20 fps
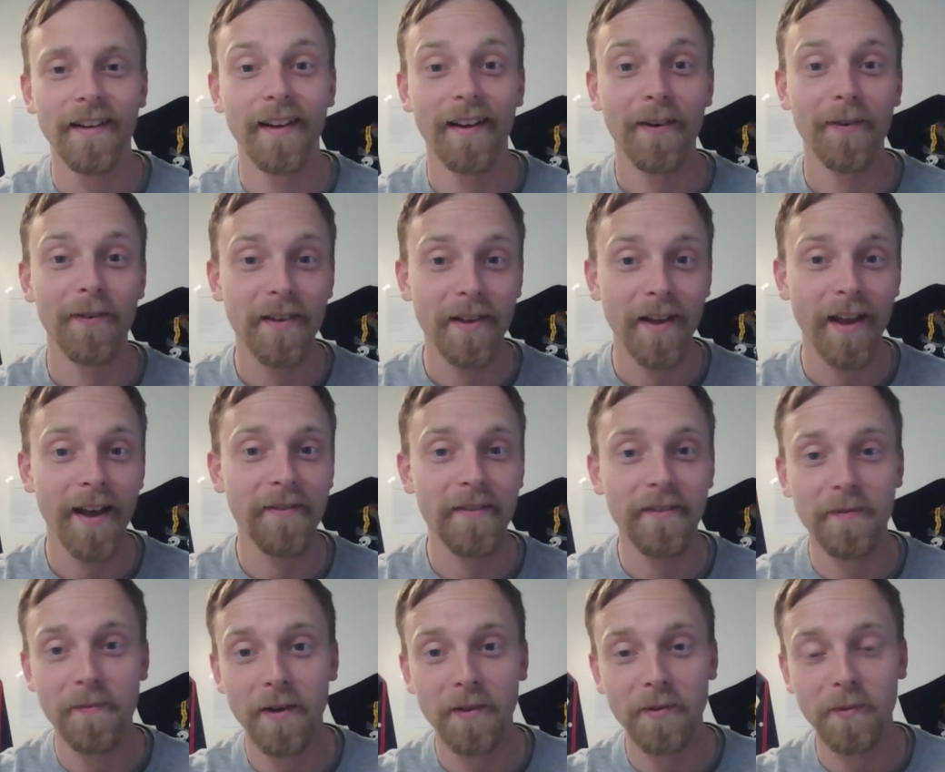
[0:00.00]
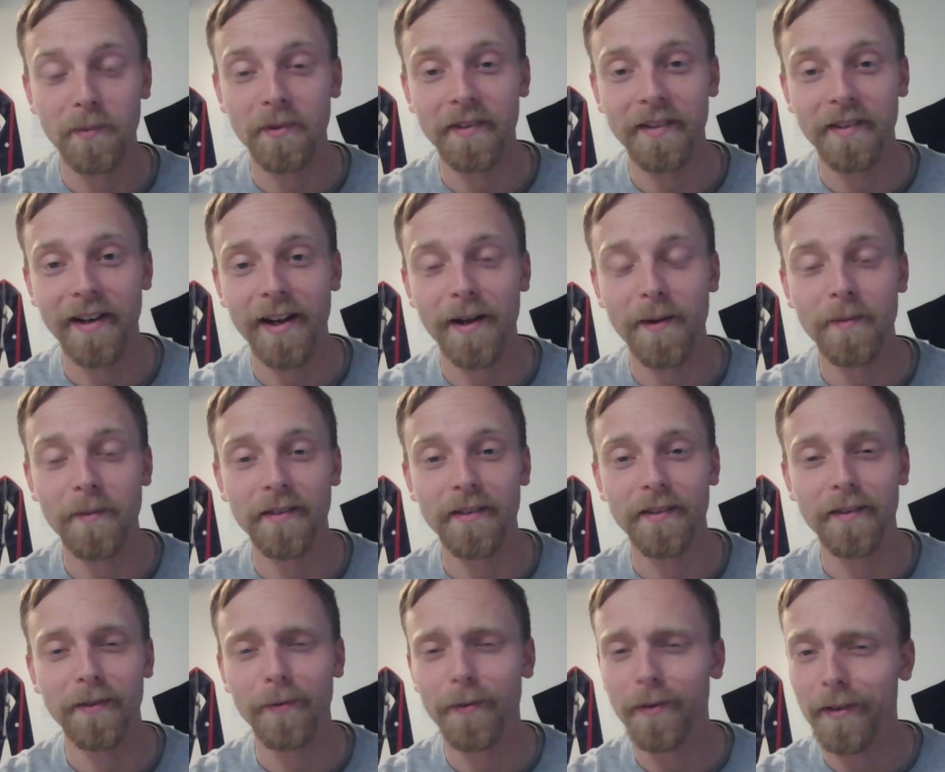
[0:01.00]
Now, when you have it multiple times,
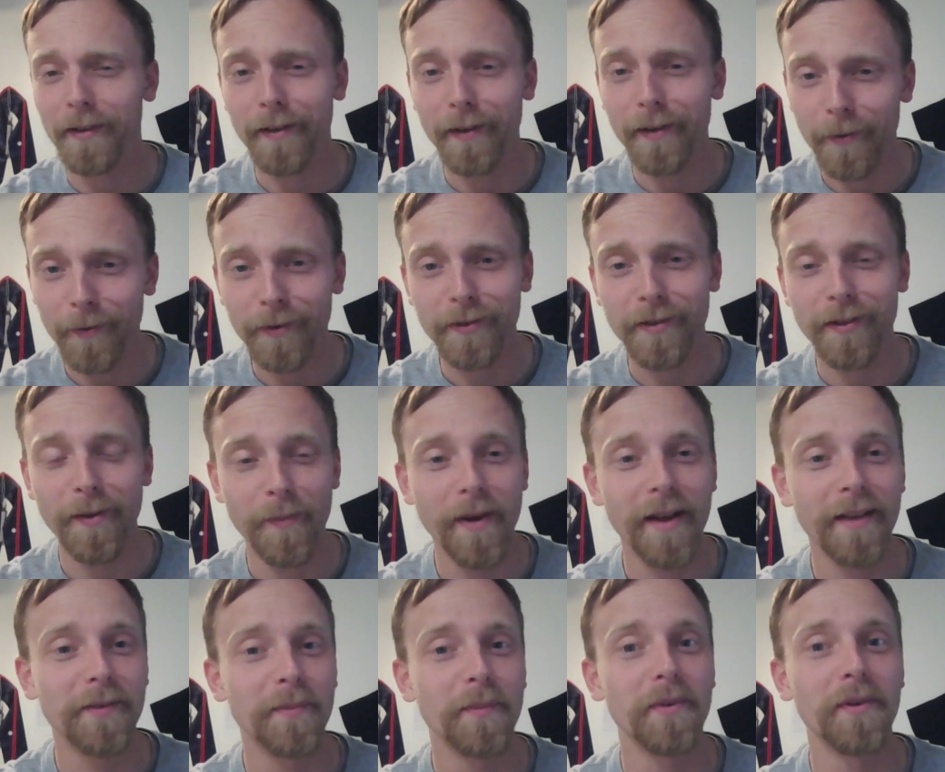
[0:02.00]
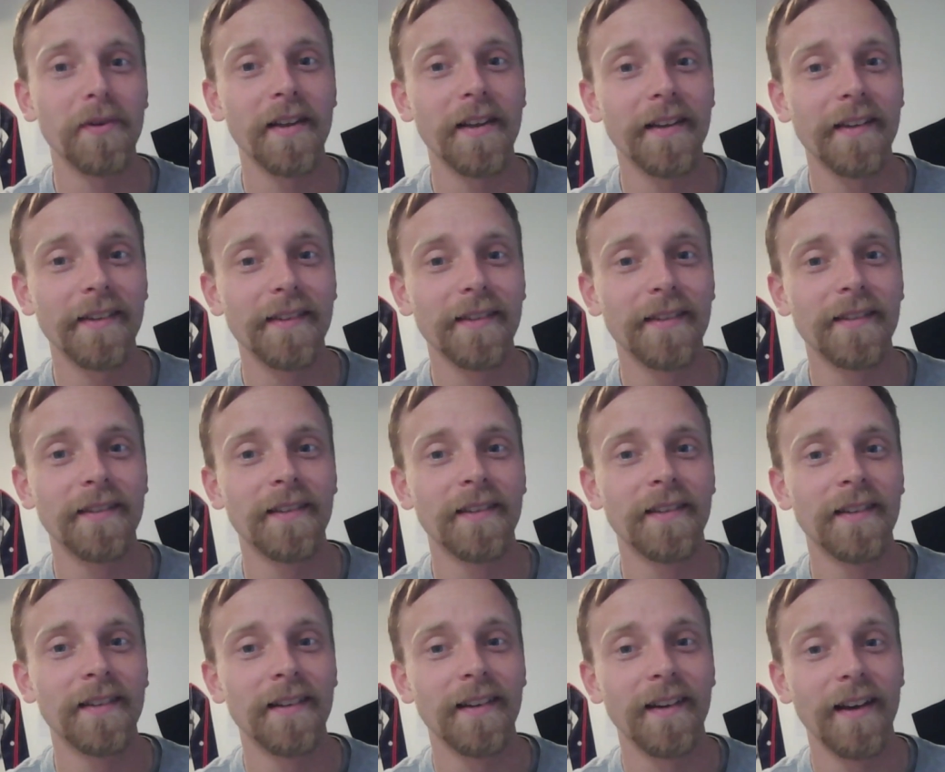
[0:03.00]
do you really know which the best book is
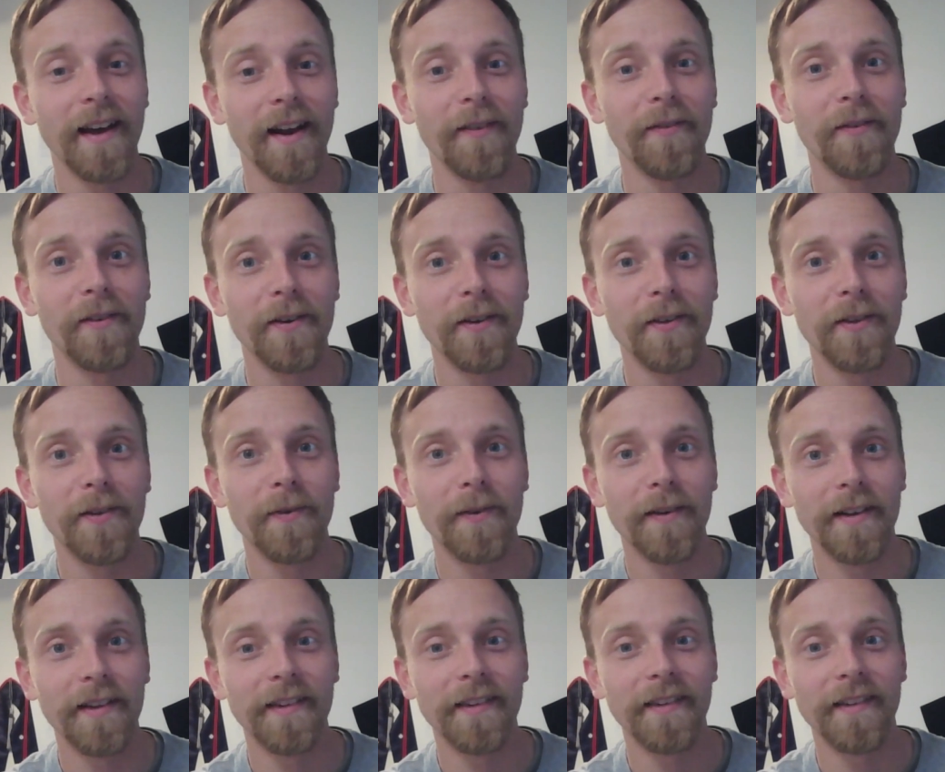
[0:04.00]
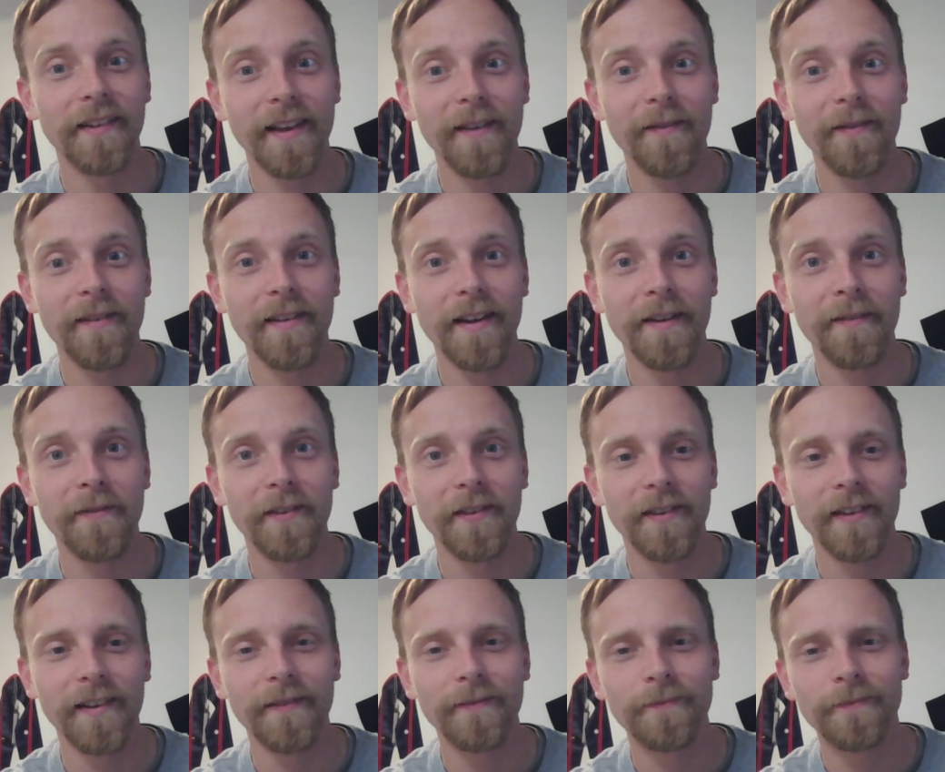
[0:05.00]
out of all the ones that give you that
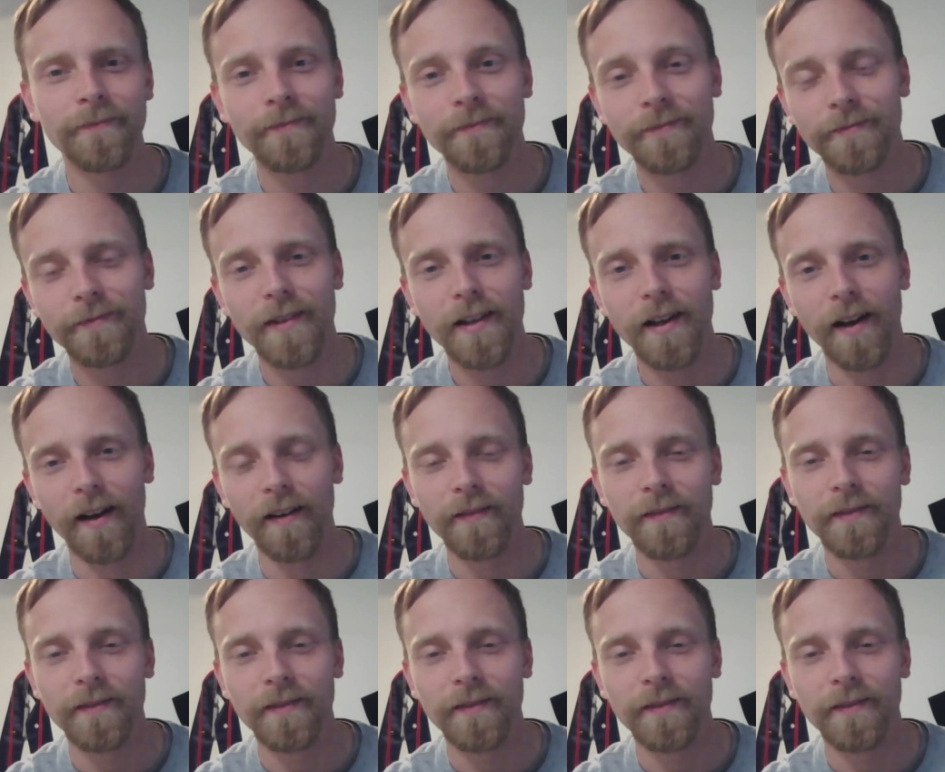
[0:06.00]
feeling? No.